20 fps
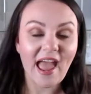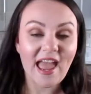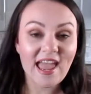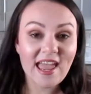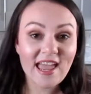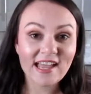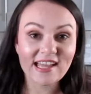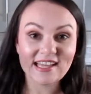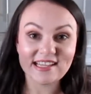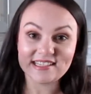
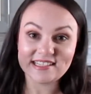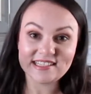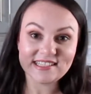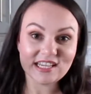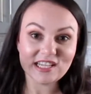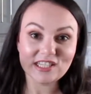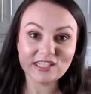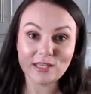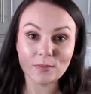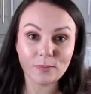and
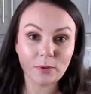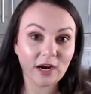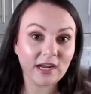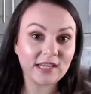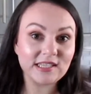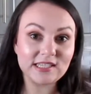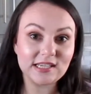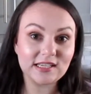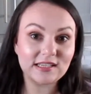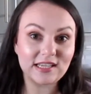
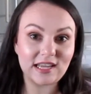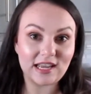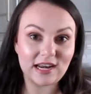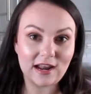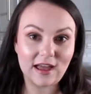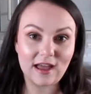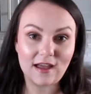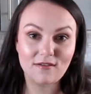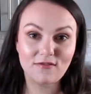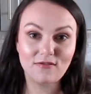surprisingly
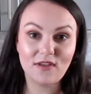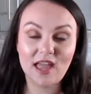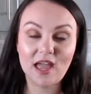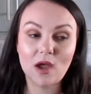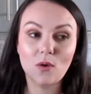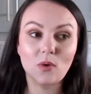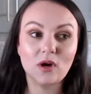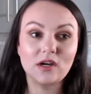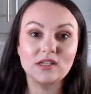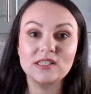enough,
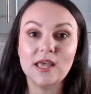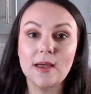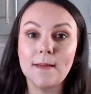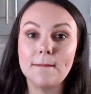it works